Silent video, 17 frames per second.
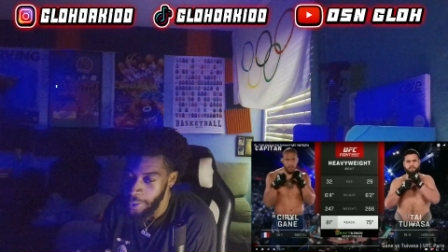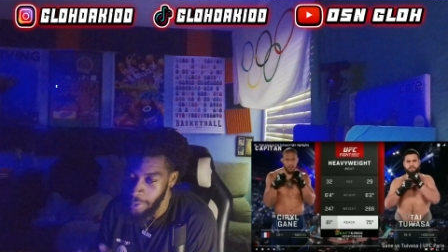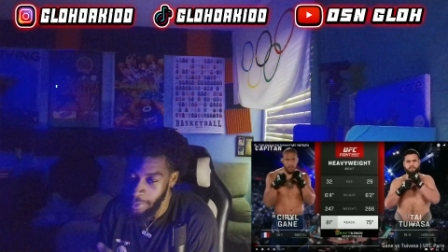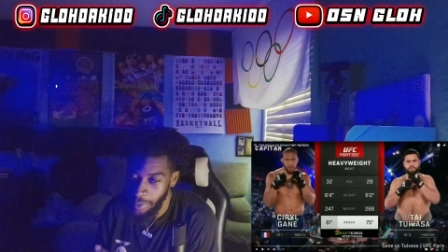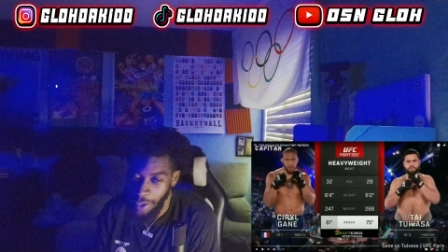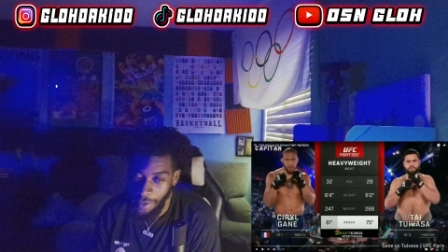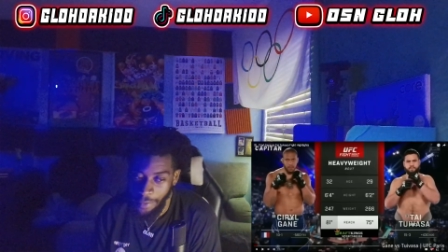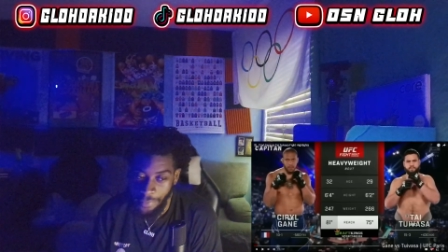
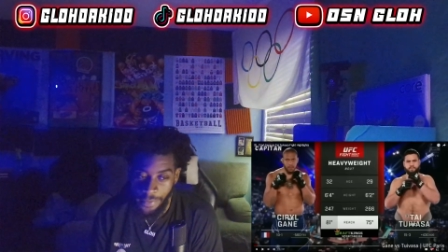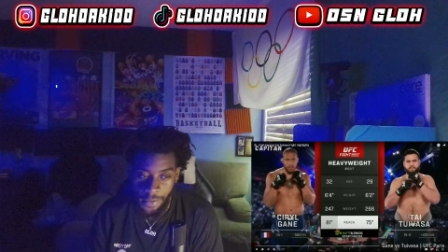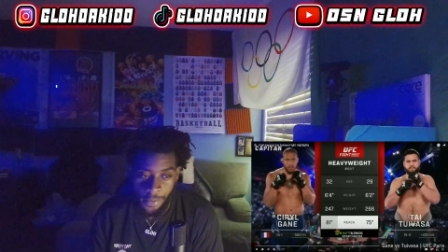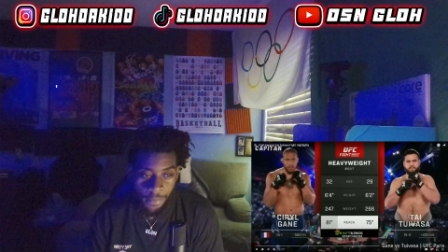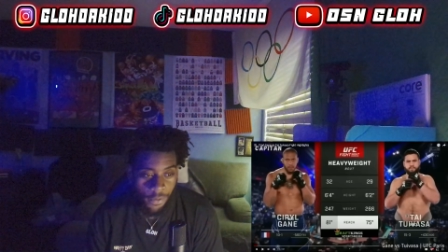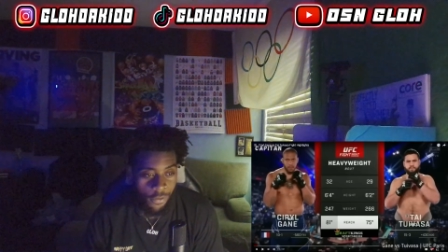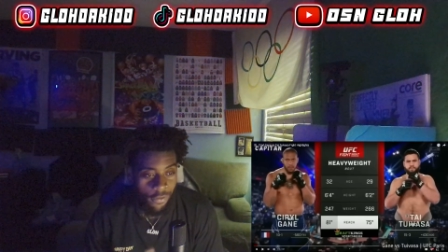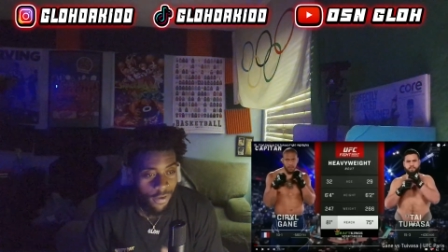Today I'm
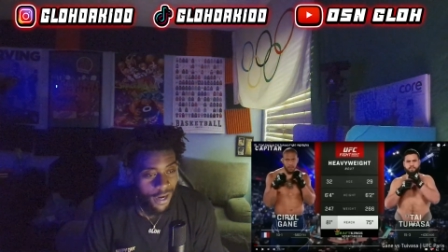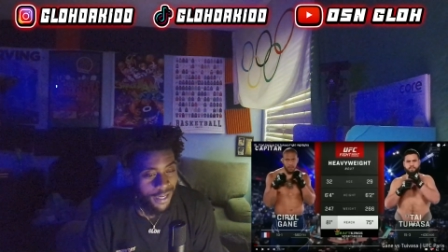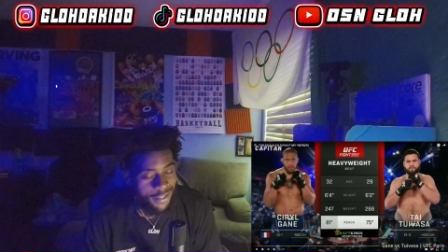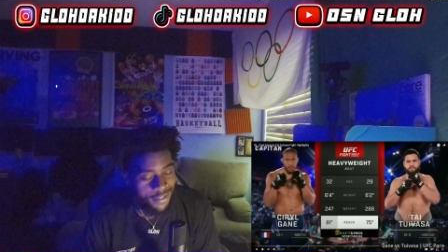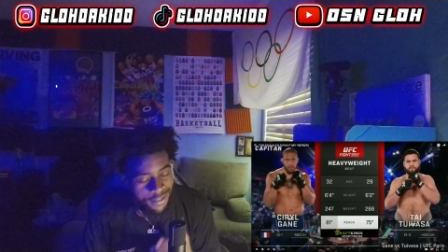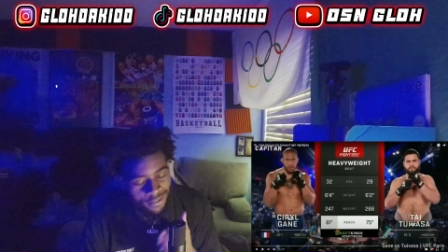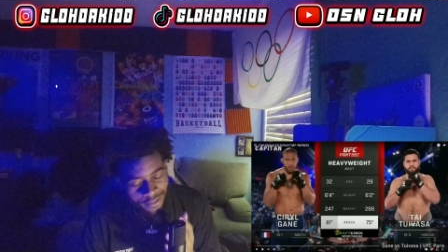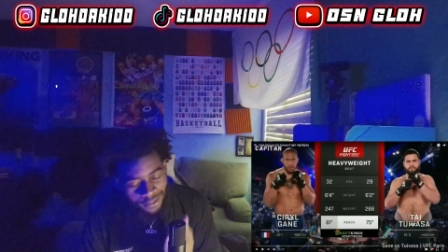finna be
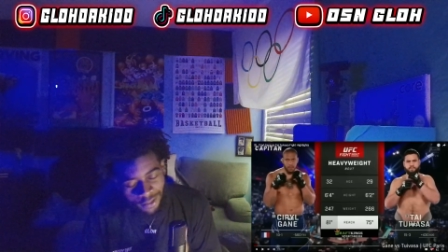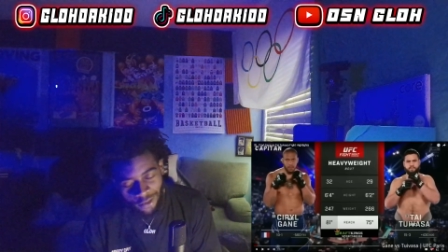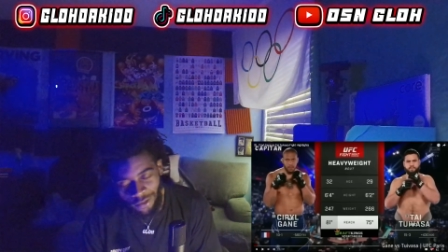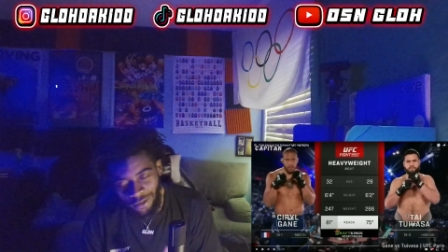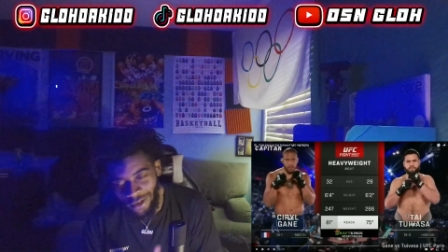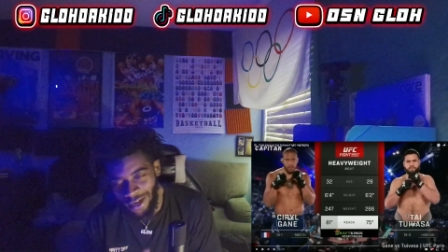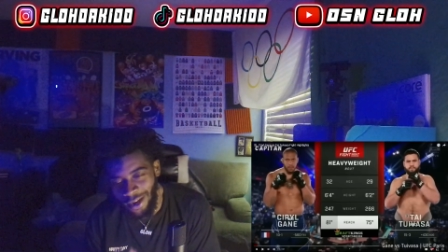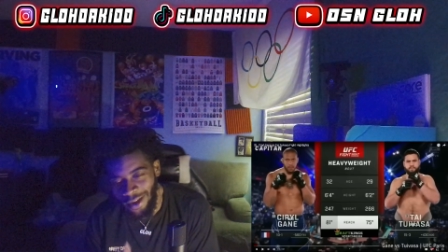reacting to
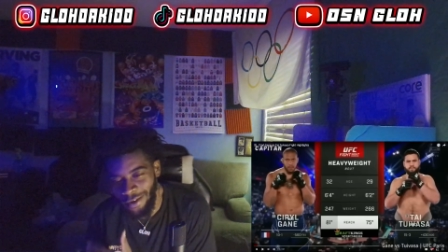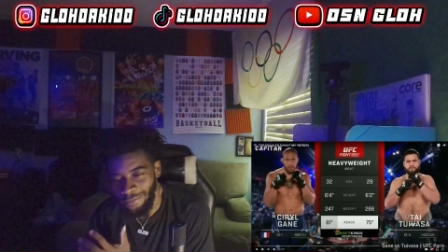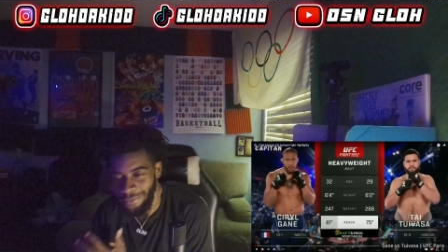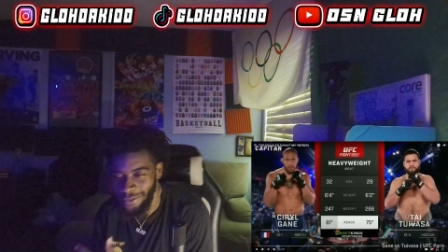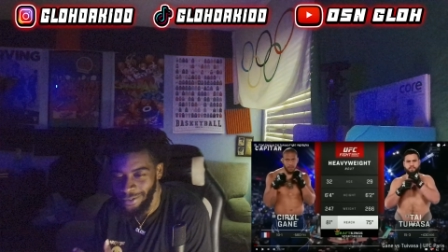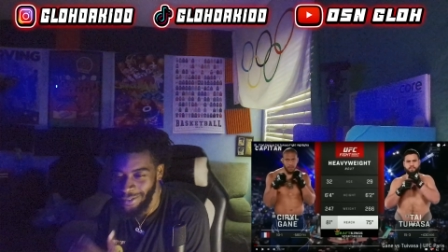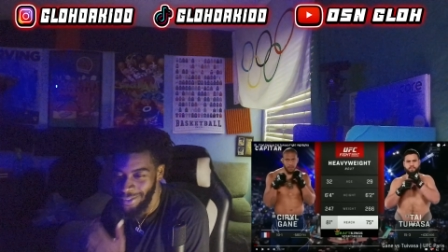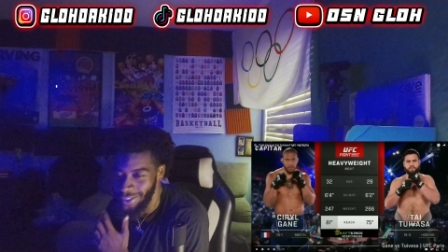Ciryl
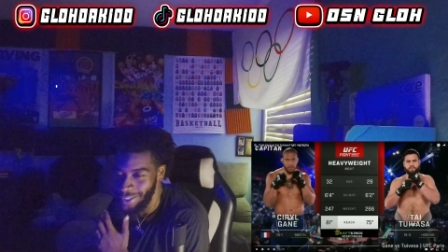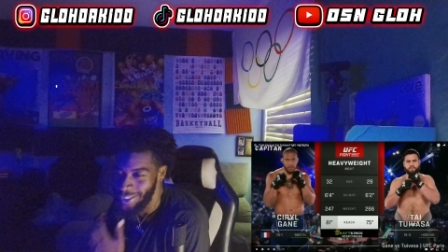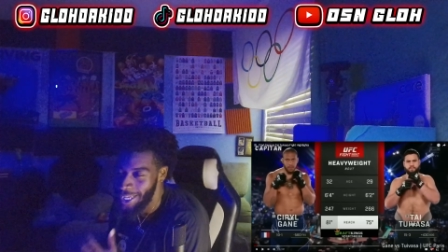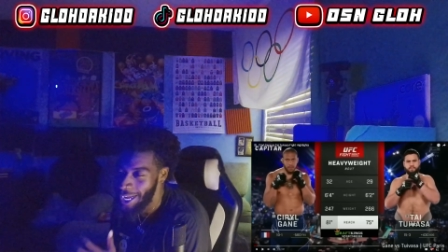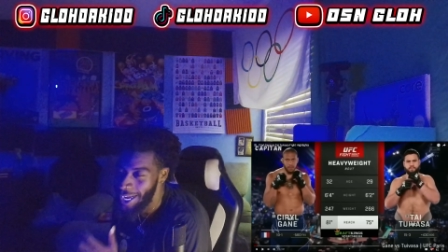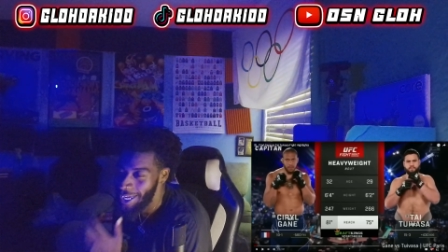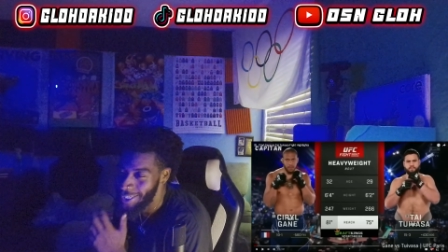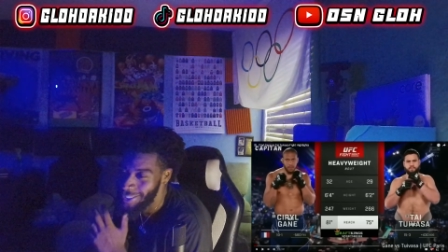versus
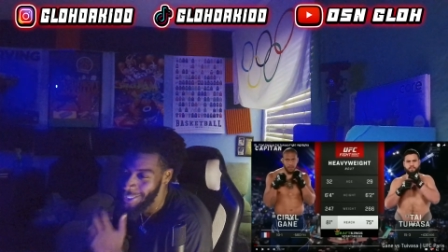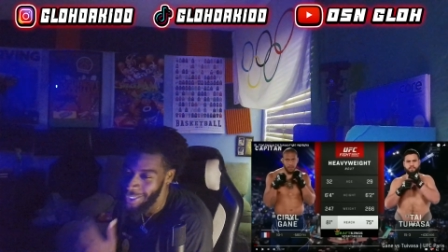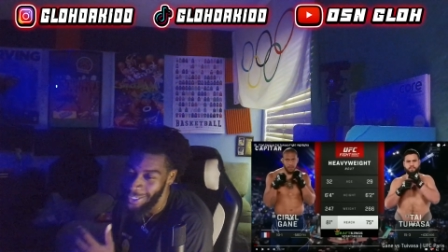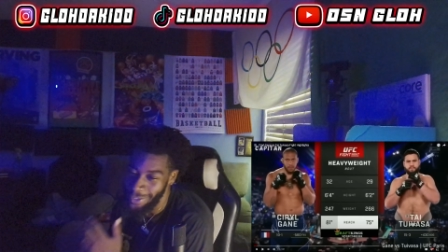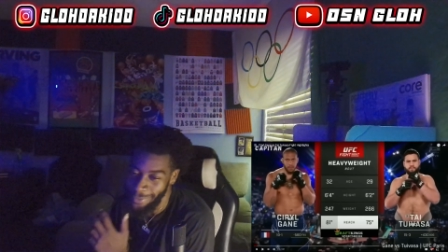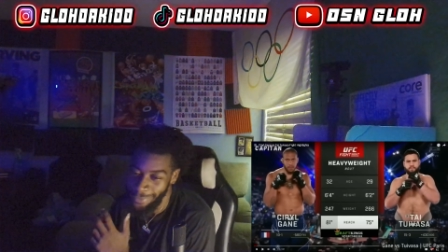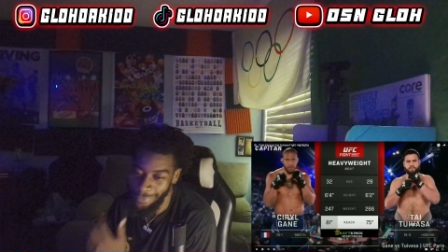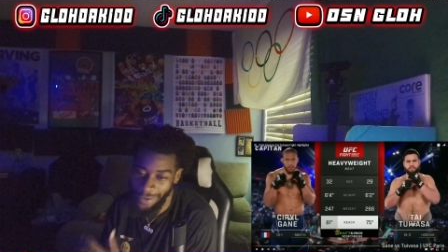Ty
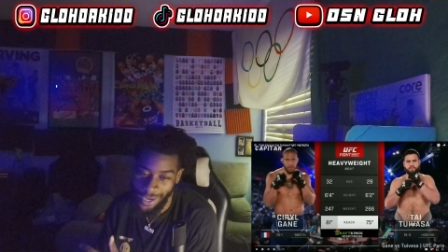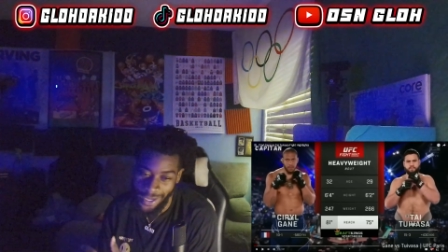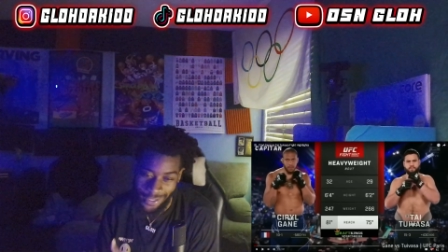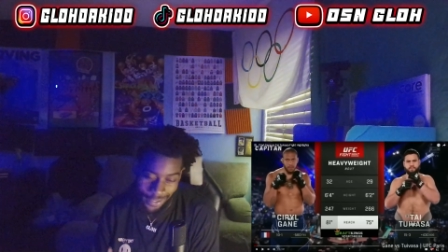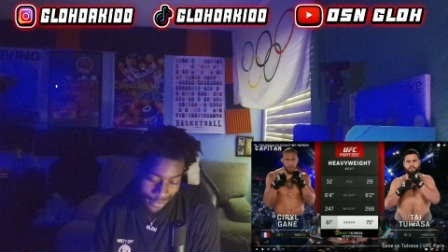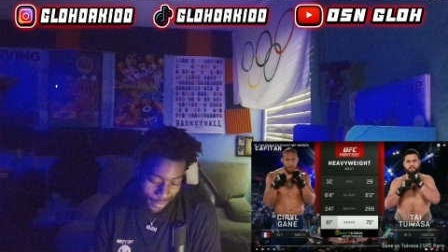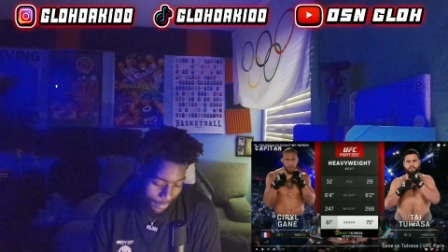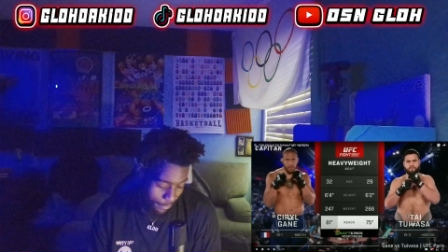
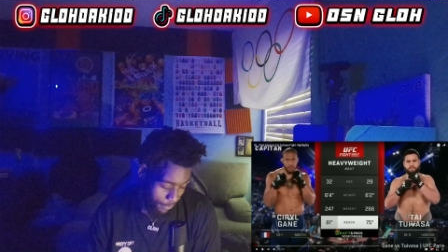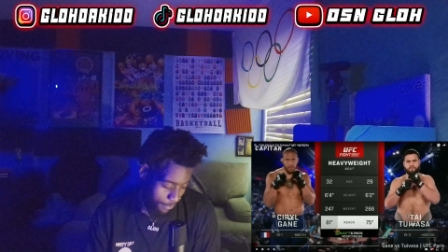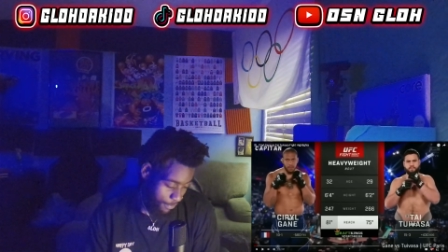Vasa.